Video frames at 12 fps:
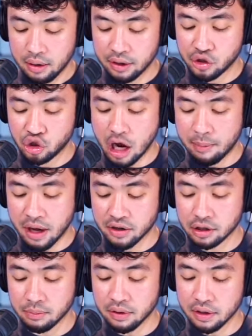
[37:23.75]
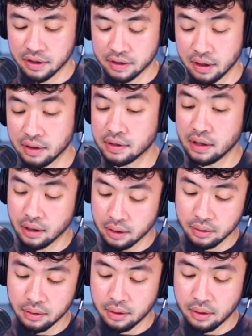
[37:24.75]
Let's chop out some of these things
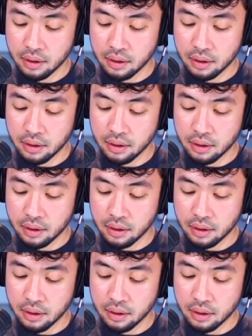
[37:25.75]
here.